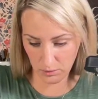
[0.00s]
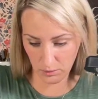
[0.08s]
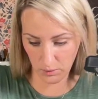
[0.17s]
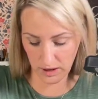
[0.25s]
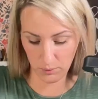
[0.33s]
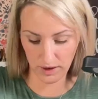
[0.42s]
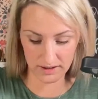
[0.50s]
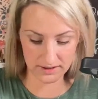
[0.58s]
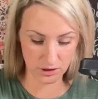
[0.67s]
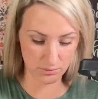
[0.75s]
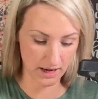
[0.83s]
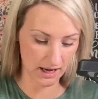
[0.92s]
We
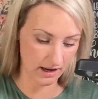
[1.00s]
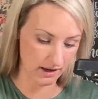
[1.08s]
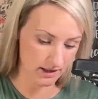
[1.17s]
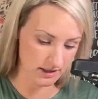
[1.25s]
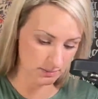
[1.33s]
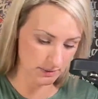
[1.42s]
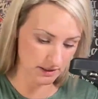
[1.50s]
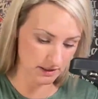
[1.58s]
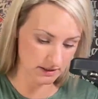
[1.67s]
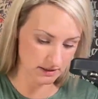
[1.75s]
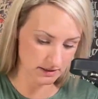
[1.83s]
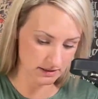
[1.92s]
went to my
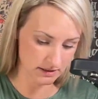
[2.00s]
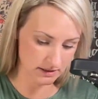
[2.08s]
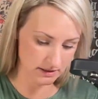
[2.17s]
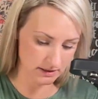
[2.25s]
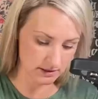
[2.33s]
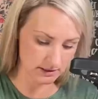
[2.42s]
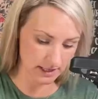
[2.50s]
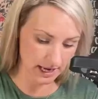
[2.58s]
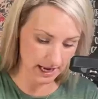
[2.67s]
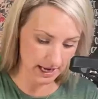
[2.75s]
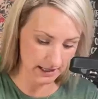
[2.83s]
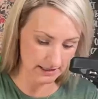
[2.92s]
husband's
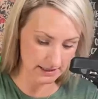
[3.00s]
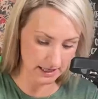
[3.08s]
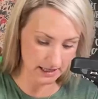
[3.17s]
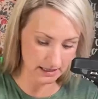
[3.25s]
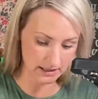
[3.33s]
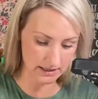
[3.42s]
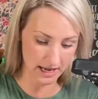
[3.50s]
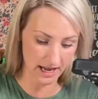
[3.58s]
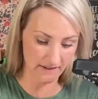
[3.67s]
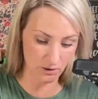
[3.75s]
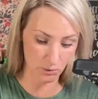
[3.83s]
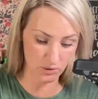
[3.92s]
dad's, and they
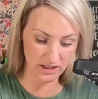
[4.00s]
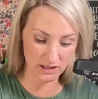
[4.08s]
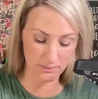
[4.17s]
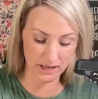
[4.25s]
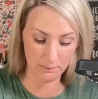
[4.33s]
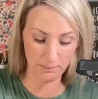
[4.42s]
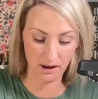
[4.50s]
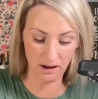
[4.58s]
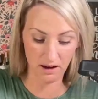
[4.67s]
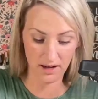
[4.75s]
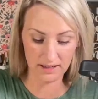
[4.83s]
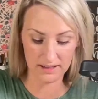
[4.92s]
have a really big
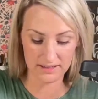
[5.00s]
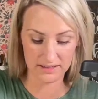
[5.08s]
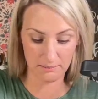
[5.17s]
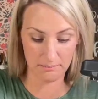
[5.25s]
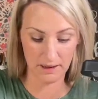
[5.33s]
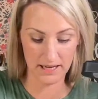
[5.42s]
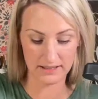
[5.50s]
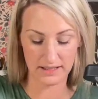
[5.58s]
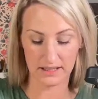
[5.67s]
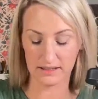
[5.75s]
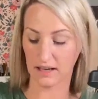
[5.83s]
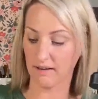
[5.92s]
pond. It's amazing.
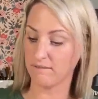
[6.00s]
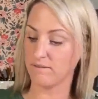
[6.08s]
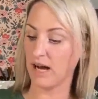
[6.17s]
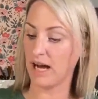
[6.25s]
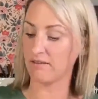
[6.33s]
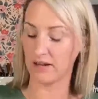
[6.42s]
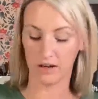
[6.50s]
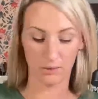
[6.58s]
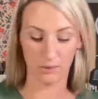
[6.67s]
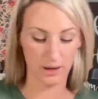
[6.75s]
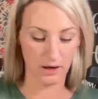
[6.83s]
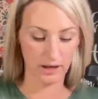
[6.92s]
It's like a 5-acre
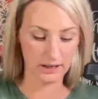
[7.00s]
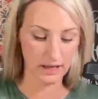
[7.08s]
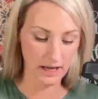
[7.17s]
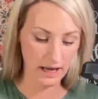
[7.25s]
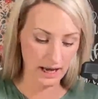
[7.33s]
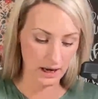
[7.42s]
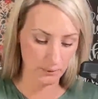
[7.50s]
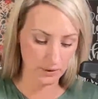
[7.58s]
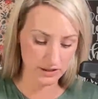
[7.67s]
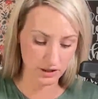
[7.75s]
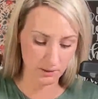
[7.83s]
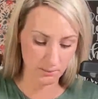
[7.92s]
pond. And we
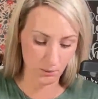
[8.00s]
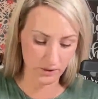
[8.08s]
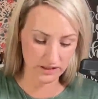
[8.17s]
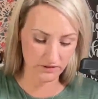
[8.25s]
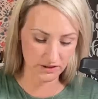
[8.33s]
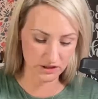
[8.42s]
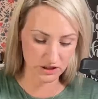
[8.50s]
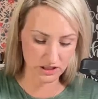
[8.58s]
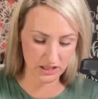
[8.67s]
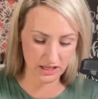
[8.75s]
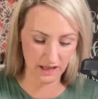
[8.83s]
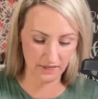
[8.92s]
took the boys
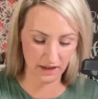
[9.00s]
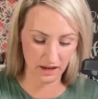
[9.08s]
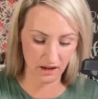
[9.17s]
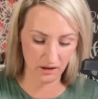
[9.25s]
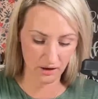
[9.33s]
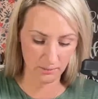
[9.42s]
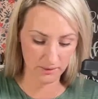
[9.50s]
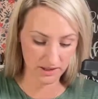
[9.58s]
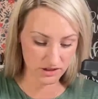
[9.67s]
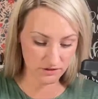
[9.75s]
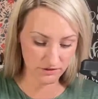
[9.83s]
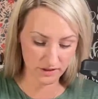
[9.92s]
fishing, and they caught a
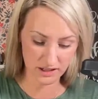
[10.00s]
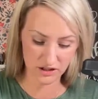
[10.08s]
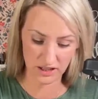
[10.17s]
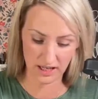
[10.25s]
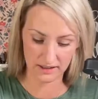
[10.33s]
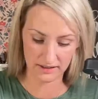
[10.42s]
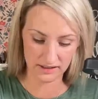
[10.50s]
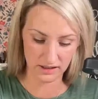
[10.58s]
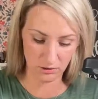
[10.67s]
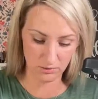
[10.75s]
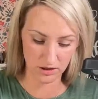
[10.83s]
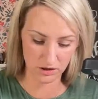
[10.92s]
bunch of fish and had
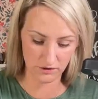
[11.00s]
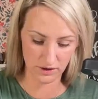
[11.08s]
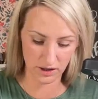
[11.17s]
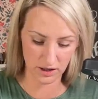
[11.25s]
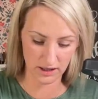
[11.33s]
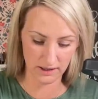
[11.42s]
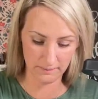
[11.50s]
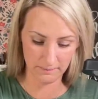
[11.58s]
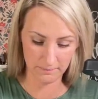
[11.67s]
so much fun.